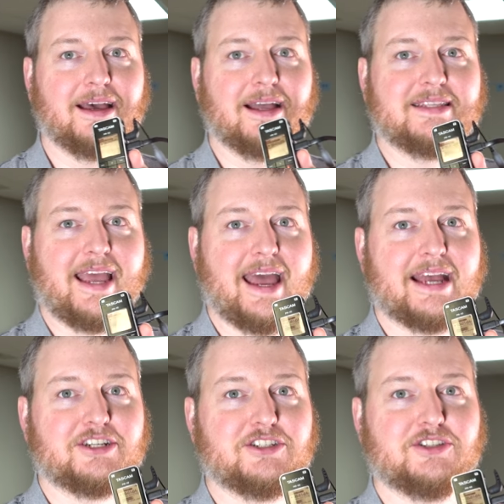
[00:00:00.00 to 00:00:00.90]

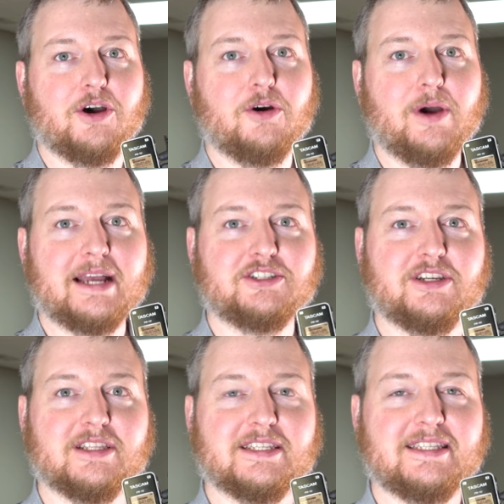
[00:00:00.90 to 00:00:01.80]
attach. So as you
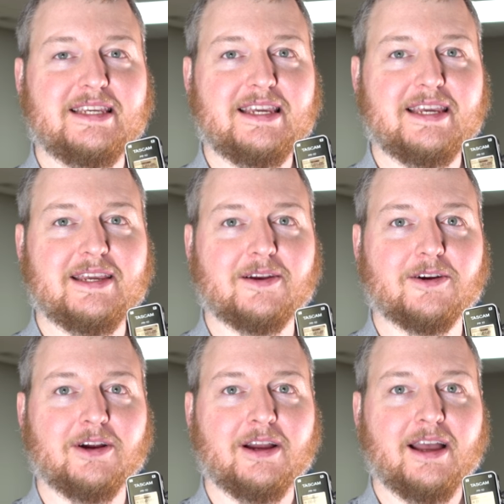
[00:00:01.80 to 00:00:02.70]
can see
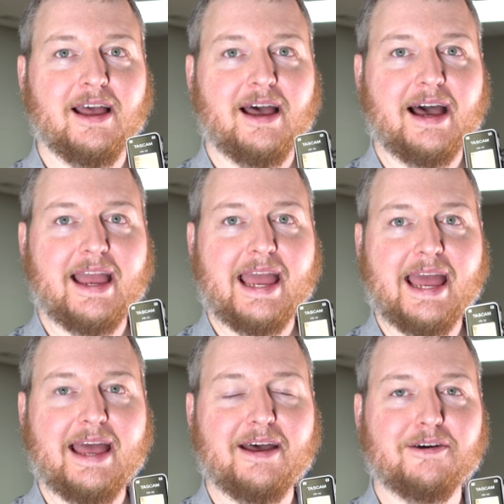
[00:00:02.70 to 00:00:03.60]
here, I
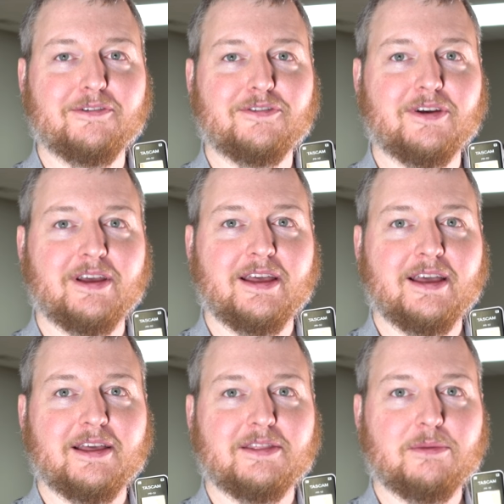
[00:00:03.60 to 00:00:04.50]
have
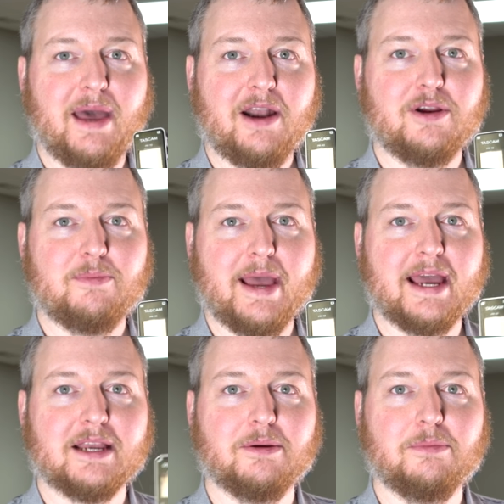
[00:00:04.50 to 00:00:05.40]
the battery
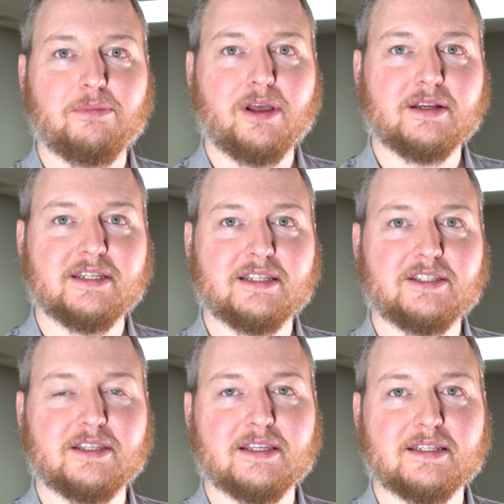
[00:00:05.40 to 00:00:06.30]
pack plugged
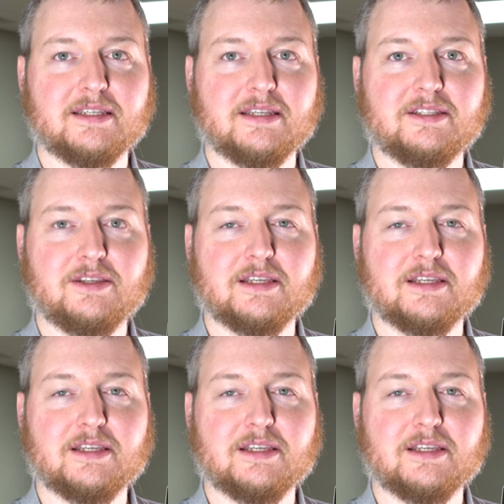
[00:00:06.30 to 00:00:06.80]
into this to